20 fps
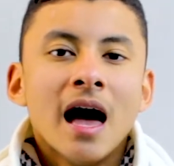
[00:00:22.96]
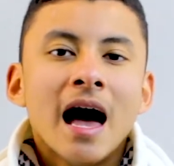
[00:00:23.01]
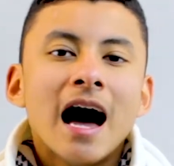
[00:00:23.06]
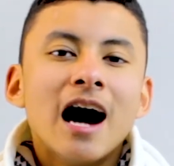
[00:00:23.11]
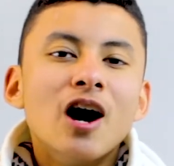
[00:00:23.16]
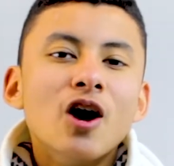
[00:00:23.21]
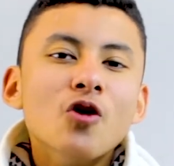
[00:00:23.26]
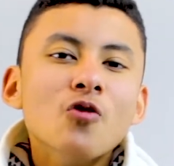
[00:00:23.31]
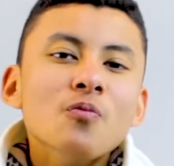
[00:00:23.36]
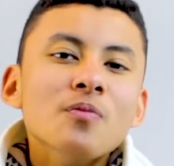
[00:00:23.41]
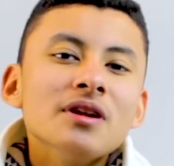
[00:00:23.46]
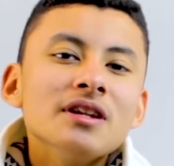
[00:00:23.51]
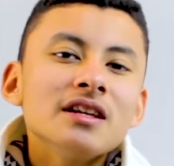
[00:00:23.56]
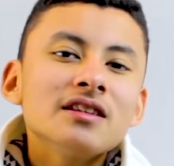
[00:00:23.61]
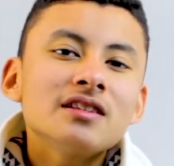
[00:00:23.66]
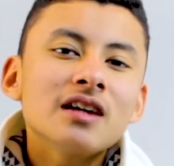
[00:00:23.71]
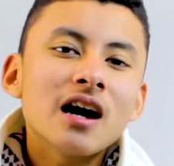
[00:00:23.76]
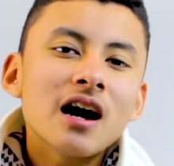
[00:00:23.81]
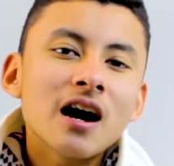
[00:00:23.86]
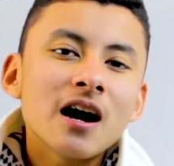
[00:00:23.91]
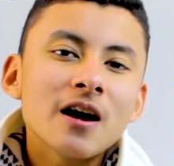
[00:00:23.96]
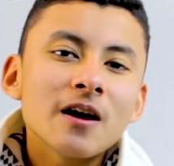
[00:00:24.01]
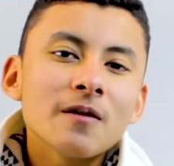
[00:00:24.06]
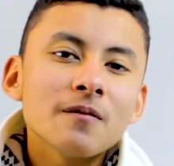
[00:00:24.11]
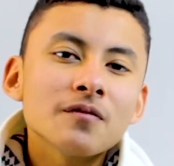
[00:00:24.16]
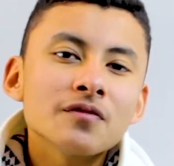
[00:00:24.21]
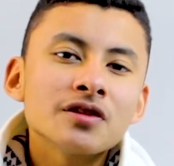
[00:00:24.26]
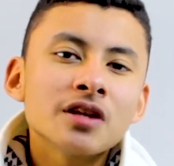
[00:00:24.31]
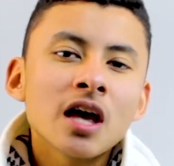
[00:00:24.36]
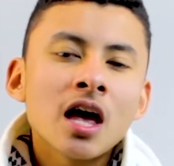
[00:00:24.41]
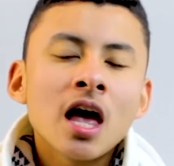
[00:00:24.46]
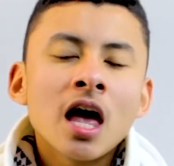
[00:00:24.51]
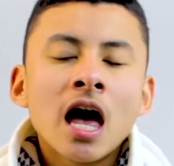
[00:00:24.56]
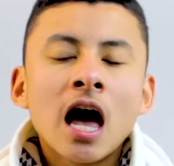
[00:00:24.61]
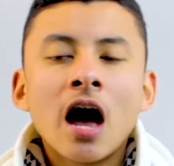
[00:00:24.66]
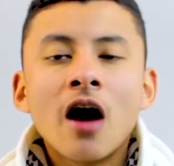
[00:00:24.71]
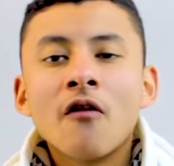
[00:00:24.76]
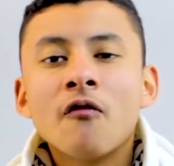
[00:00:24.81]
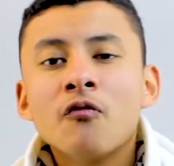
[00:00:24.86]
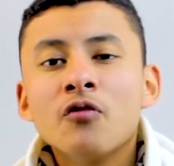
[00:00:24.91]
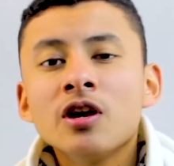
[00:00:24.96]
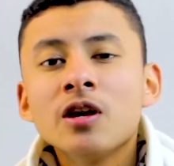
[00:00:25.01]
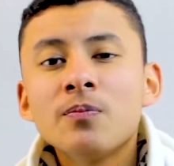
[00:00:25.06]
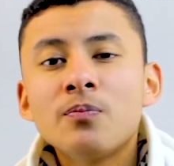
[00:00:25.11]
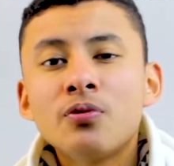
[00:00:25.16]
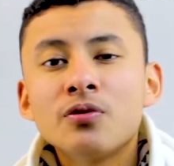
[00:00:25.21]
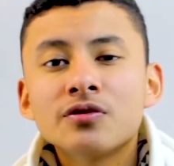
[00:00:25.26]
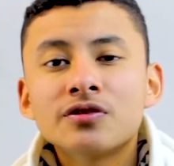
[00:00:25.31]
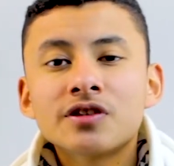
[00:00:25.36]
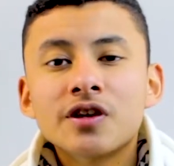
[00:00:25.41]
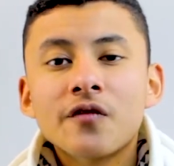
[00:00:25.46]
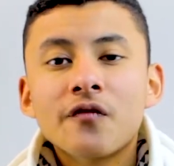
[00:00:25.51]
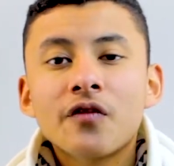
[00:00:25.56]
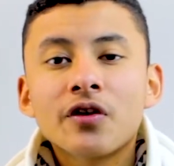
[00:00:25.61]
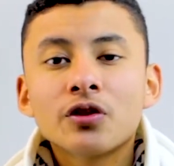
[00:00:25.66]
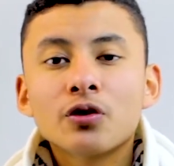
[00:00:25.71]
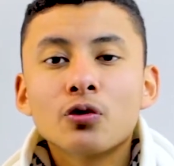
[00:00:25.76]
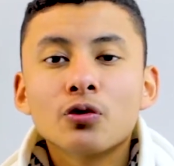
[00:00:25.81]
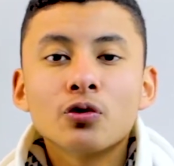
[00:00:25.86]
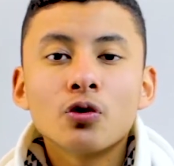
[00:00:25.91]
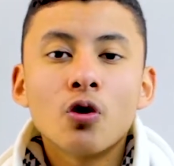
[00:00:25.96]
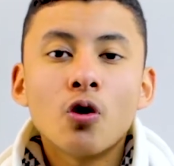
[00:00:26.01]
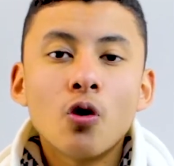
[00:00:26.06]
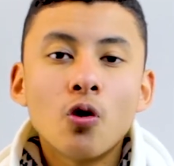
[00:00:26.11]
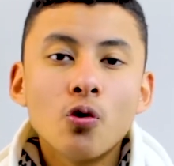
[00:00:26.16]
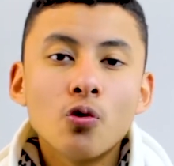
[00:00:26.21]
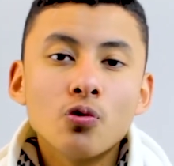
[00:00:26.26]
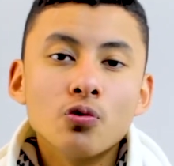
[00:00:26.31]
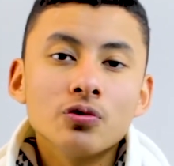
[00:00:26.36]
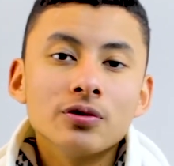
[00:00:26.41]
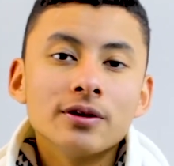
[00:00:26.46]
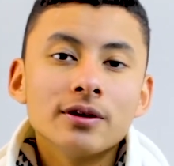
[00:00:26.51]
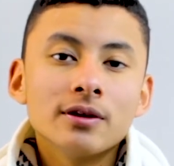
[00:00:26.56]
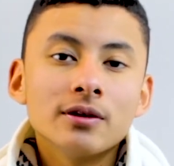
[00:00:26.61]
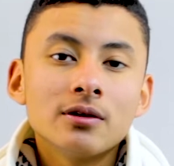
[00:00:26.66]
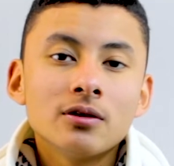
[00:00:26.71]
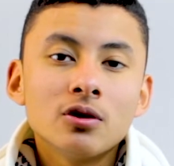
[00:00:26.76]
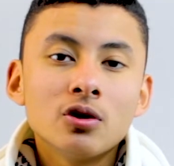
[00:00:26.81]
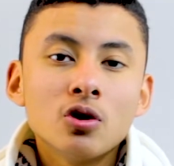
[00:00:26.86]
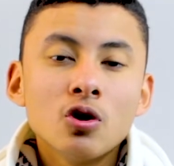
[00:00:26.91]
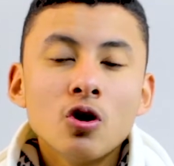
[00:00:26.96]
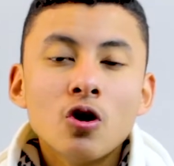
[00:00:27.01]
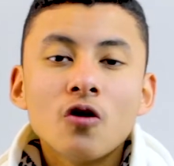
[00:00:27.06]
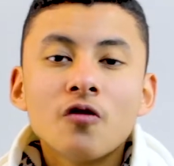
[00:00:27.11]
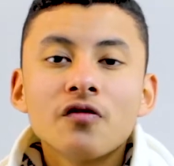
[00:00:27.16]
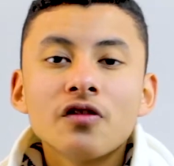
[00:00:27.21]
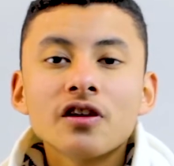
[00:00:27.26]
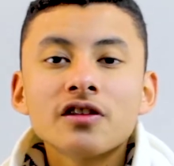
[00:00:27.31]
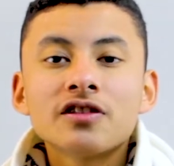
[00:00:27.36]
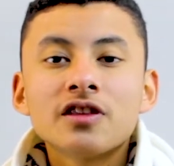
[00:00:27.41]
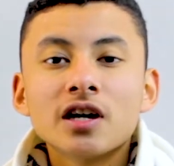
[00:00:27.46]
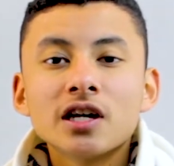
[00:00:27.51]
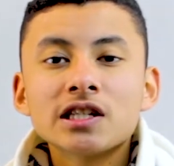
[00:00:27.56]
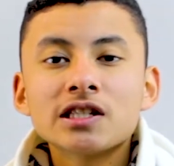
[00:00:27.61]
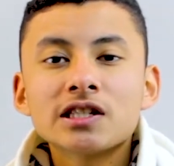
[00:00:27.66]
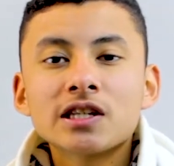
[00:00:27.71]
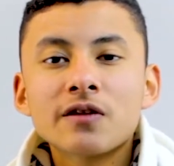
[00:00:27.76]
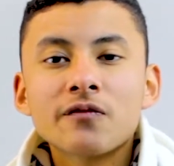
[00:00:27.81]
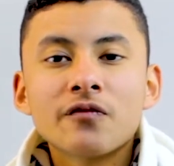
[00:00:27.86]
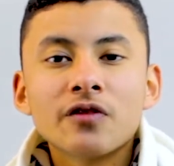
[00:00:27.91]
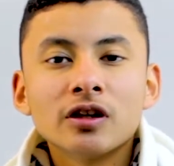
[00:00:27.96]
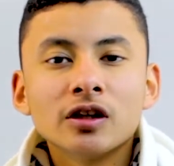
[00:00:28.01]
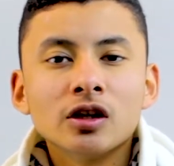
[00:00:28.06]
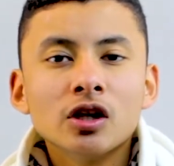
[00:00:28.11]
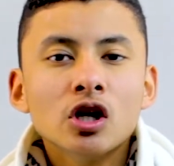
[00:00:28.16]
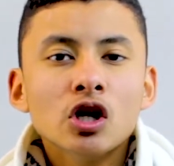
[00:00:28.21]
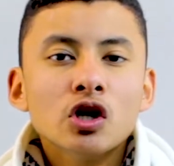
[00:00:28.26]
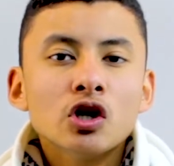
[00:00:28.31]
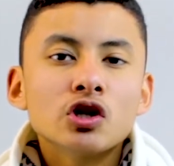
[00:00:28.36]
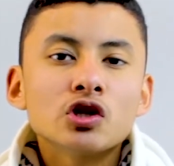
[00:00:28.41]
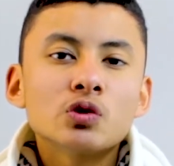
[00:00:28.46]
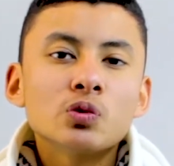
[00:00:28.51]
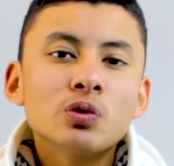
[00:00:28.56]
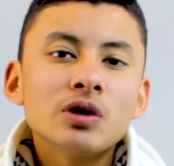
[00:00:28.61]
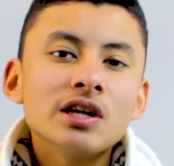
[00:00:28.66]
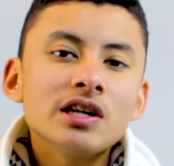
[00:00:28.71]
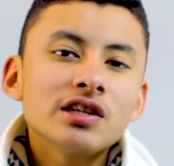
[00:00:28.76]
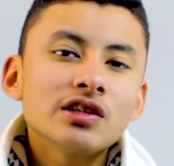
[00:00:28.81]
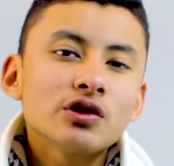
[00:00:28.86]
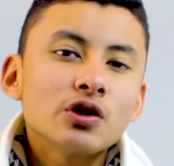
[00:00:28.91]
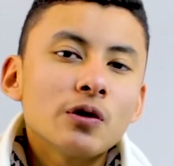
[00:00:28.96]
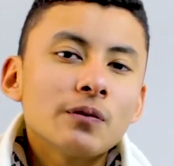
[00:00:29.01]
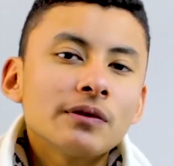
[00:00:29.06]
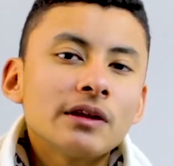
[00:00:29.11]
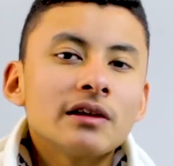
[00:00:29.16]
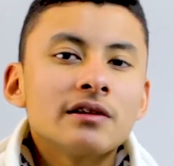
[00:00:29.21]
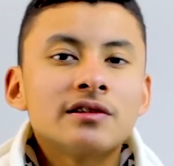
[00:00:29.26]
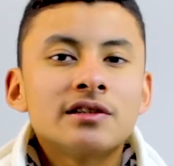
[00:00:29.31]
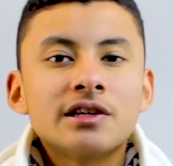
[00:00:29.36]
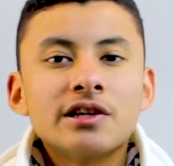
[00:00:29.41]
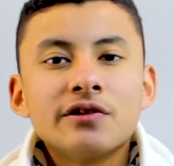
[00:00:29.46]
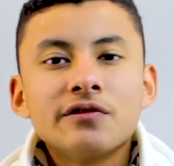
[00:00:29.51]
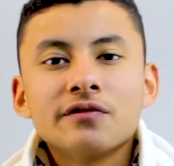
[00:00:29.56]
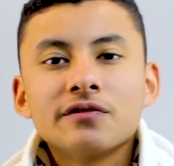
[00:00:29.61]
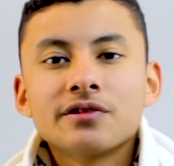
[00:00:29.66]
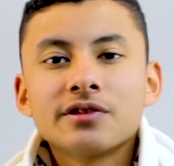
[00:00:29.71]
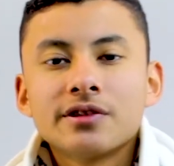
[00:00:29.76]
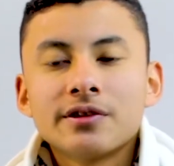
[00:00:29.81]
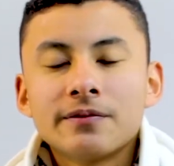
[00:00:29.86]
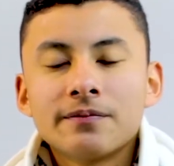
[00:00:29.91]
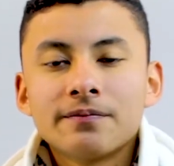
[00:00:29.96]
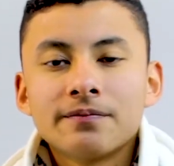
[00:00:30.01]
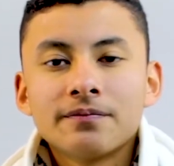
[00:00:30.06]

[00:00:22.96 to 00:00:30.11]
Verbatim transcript: How many times have we put something on hold or not done something because we stopped ourselves?